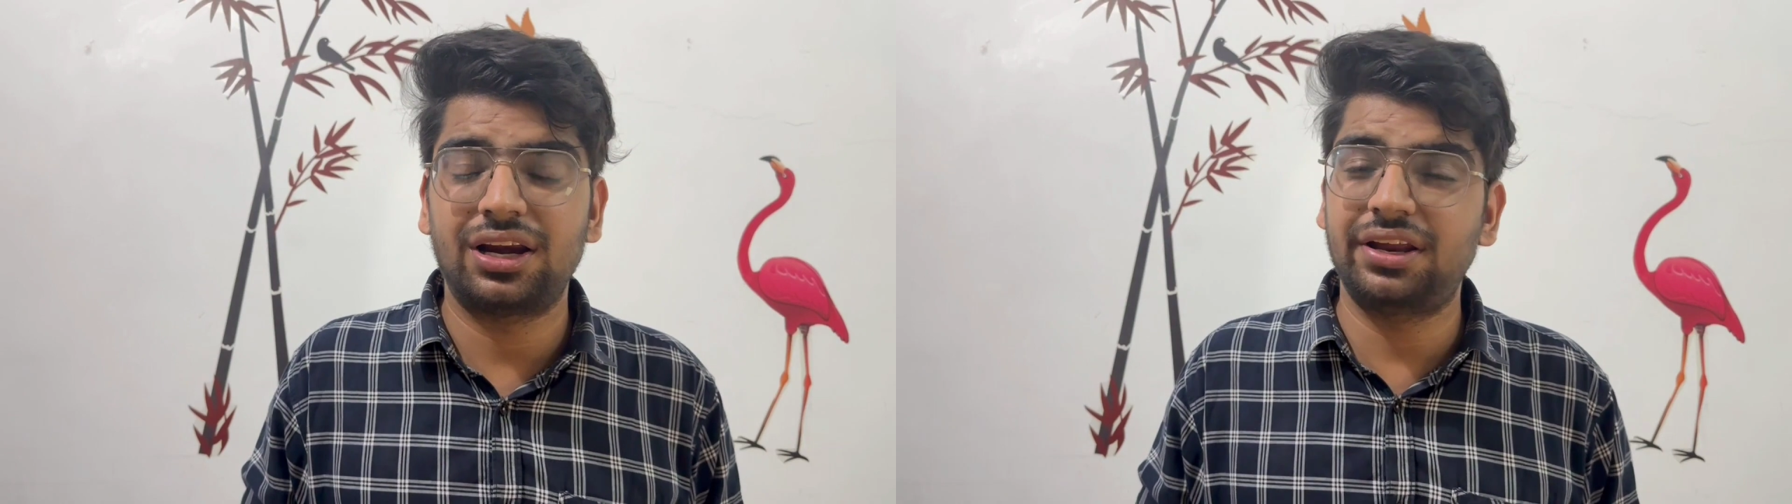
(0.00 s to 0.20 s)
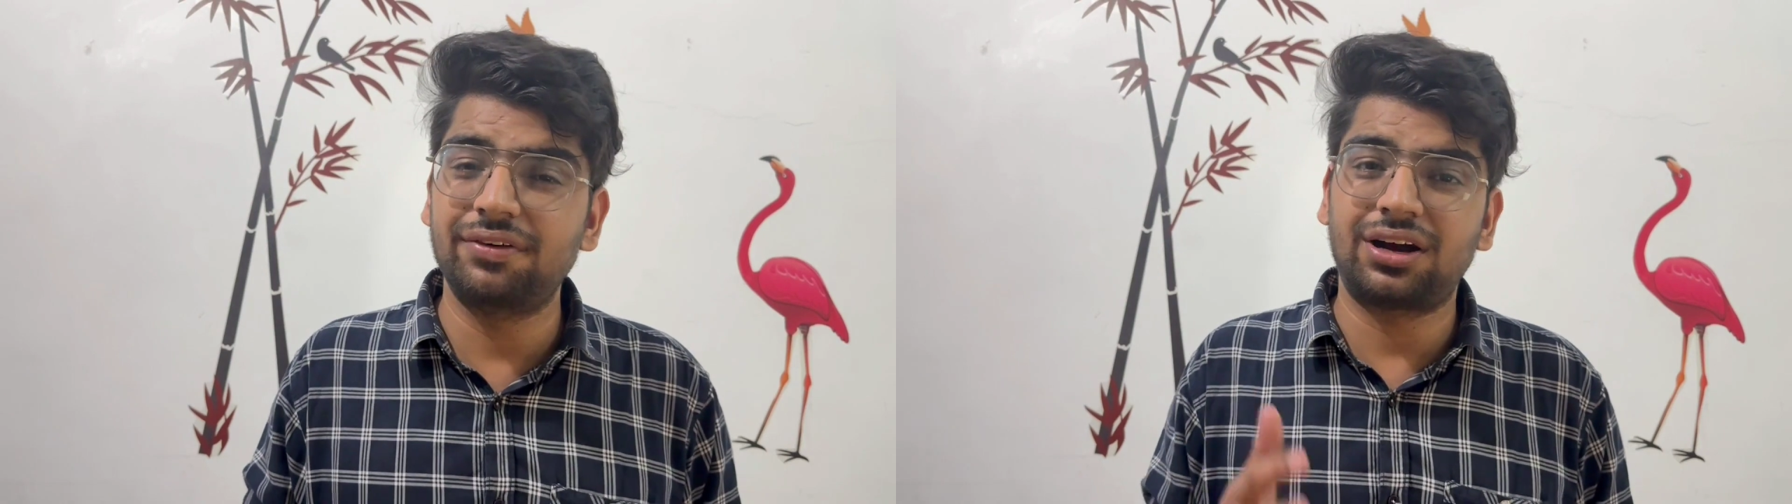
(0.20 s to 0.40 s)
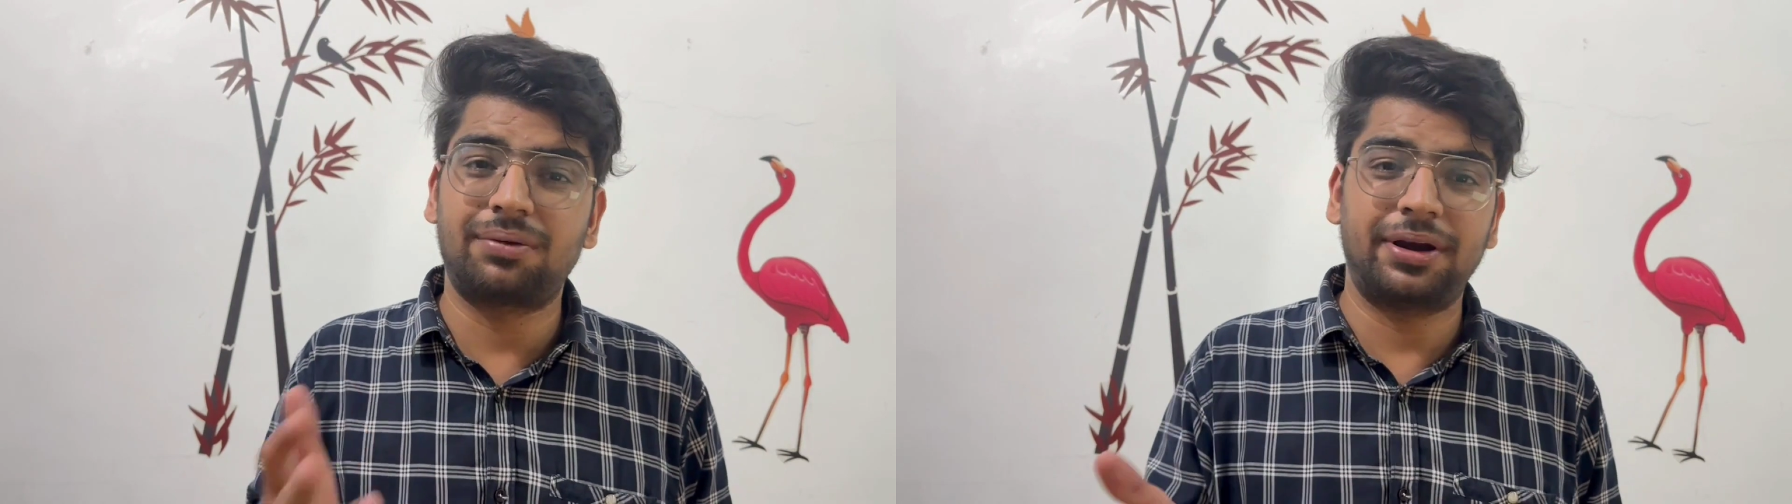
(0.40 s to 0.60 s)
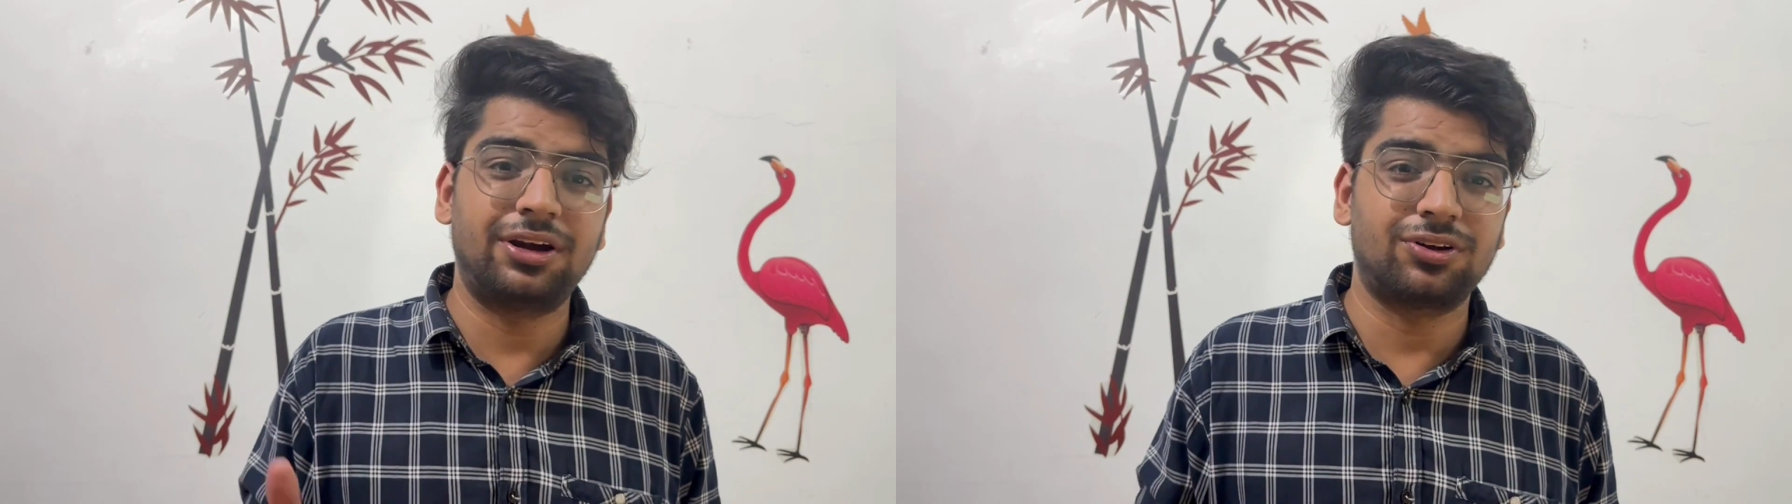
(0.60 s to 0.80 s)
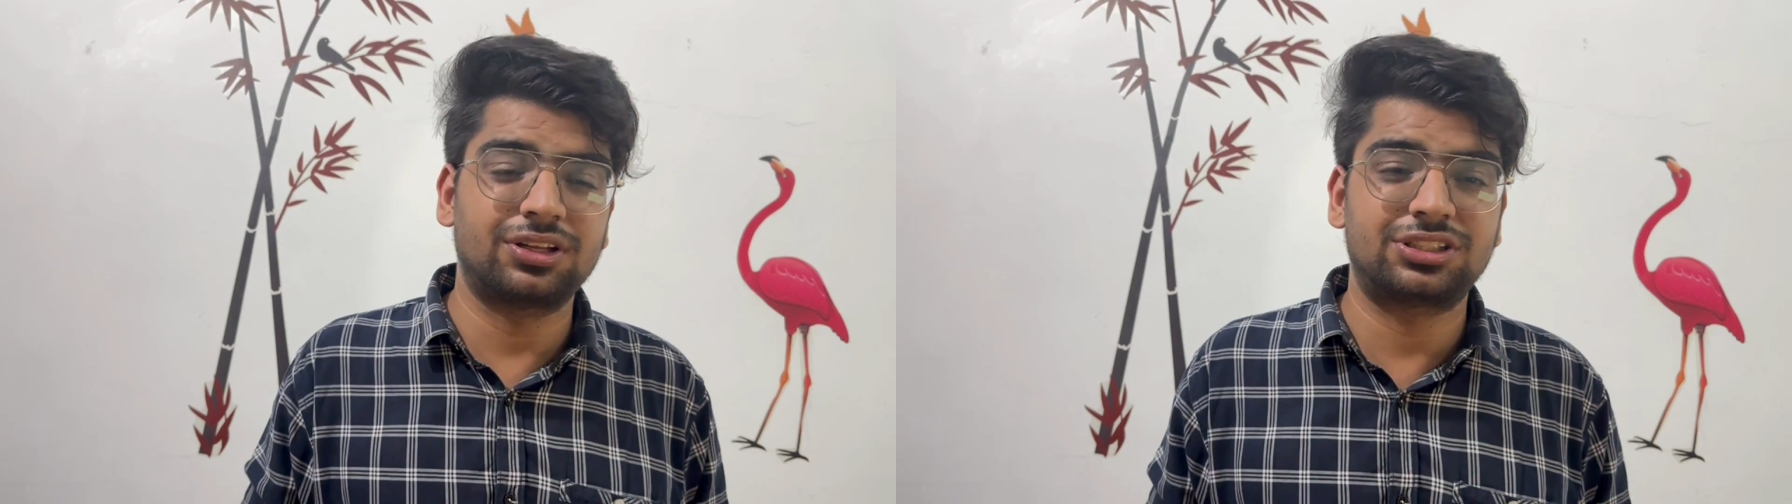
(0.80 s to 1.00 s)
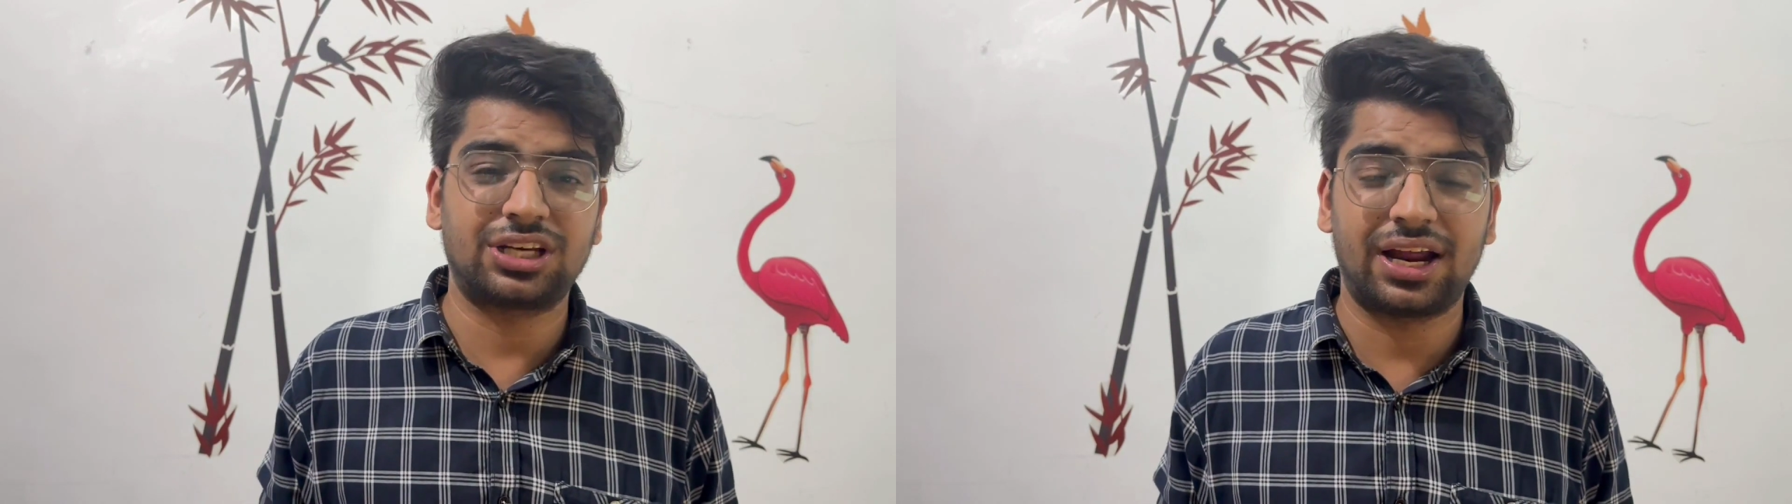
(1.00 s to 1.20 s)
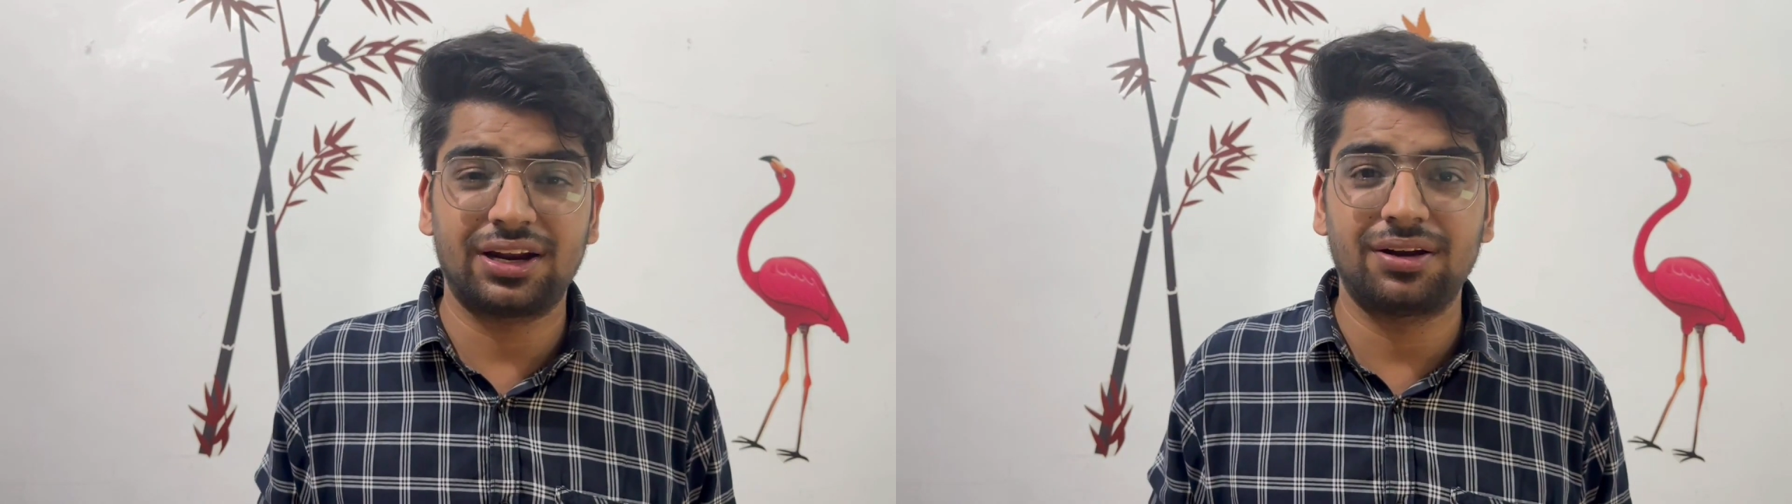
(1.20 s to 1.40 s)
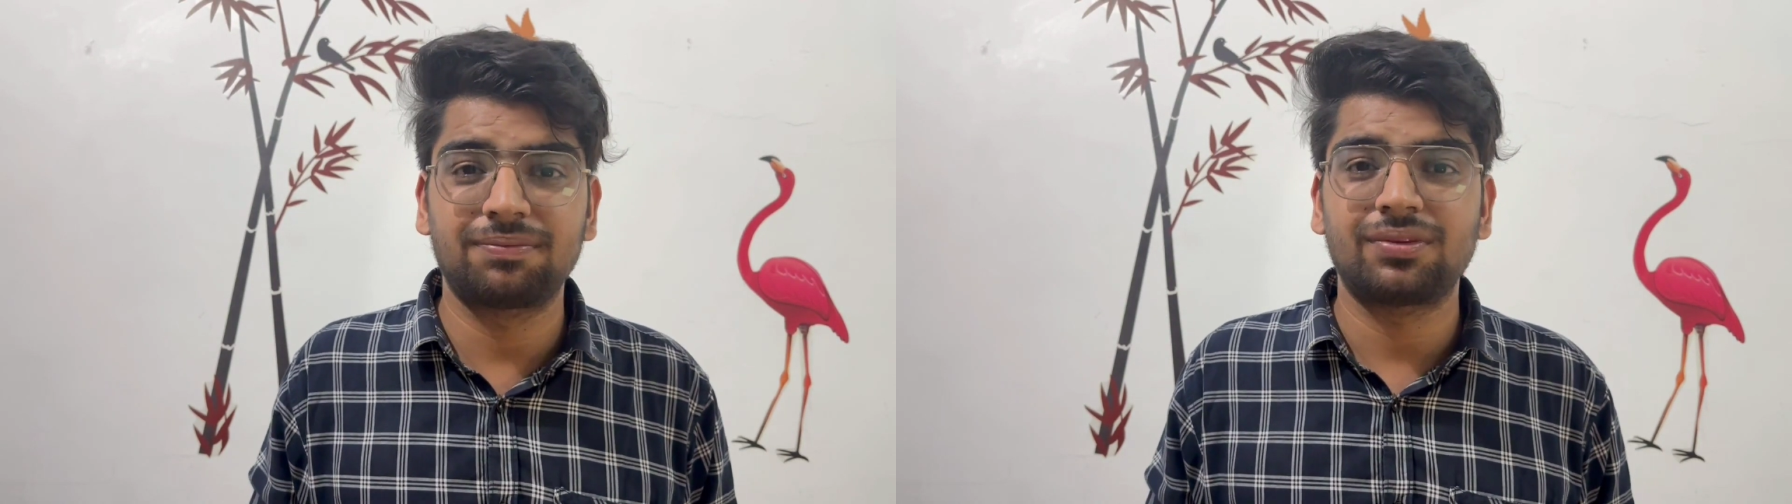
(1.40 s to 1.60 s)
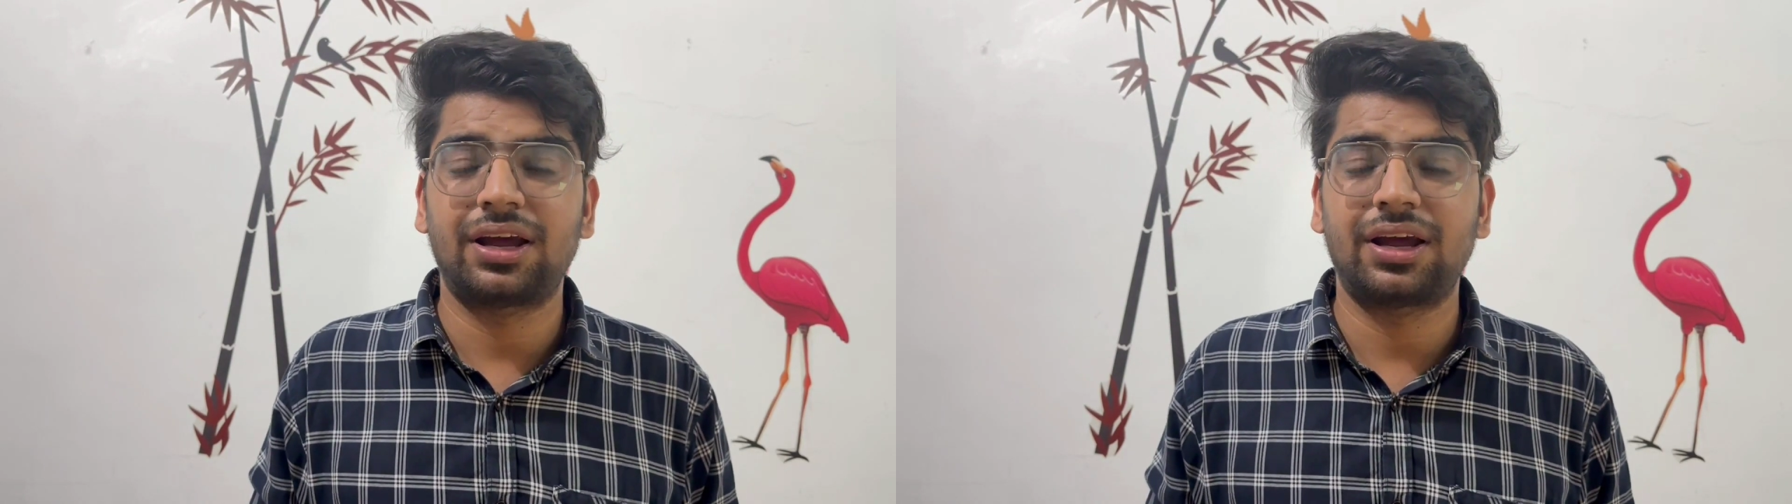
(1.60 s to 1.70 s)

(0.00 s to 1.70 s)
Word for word: leave a comment on the channel,